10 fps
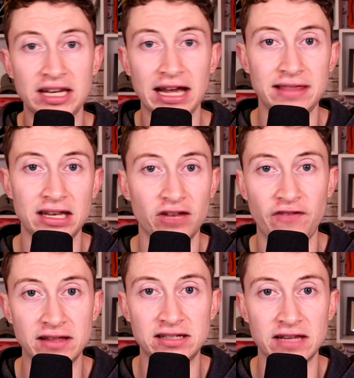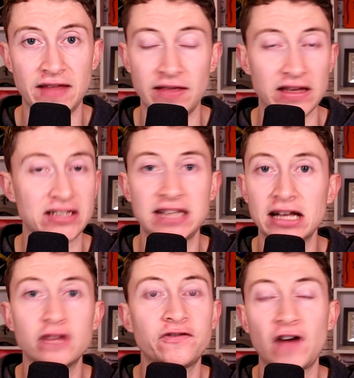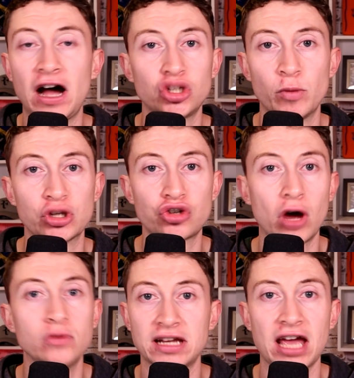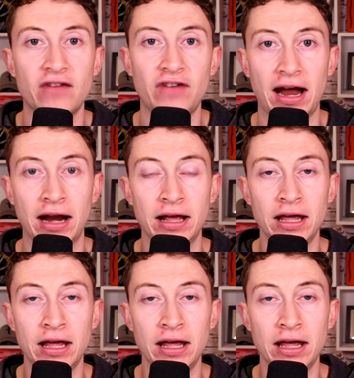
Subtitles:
United defence in there, there's still far too much ground to cover.